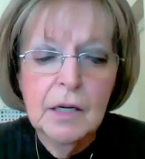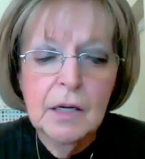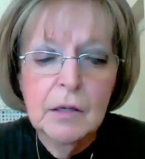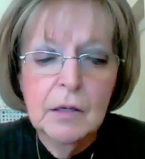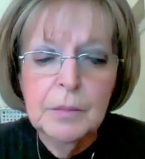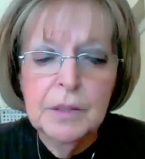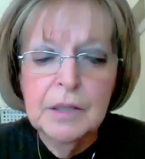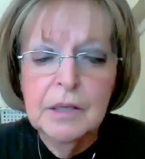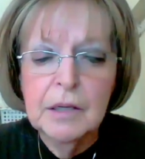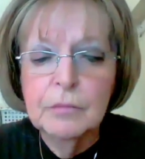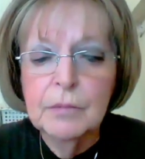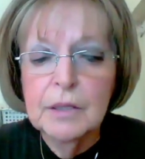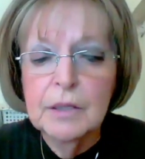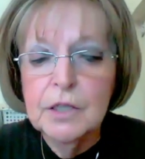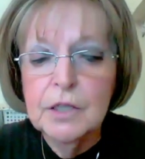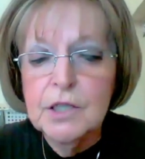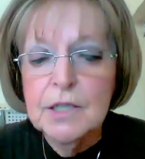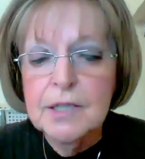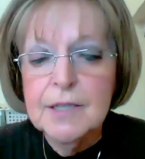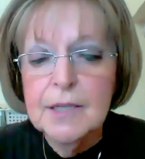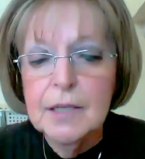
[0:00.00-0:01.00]
harmony, and
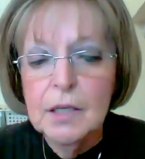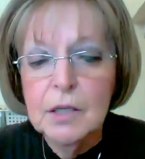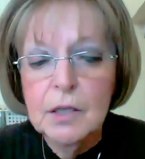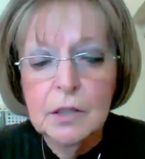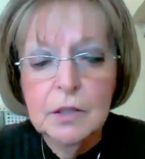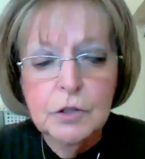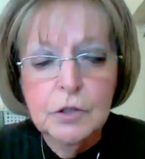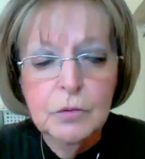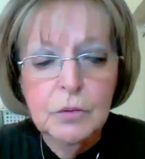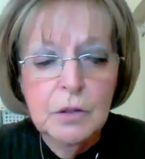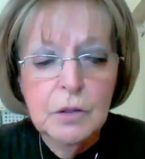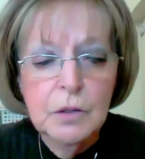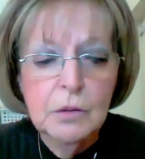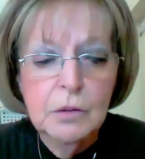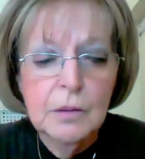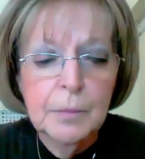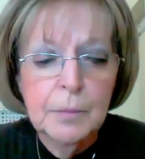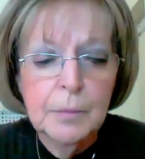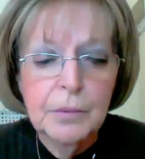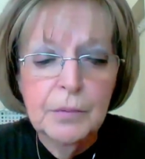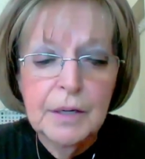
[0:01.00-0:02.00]
religious and cultural
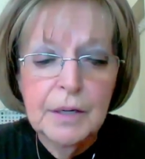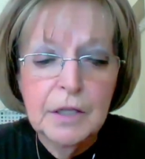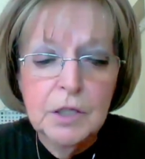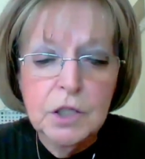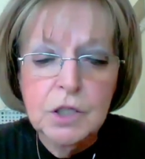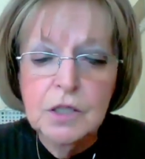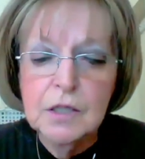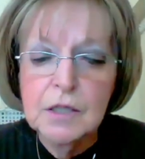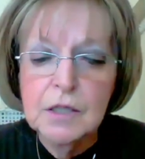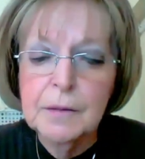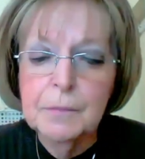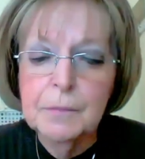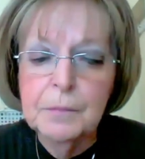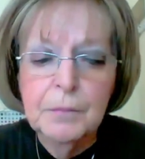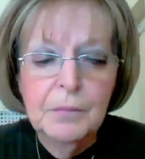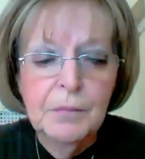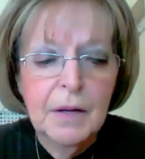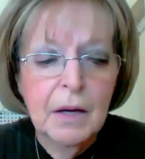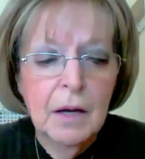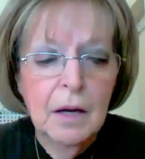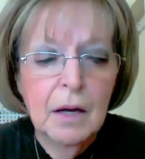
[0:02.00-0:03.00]
cooperation,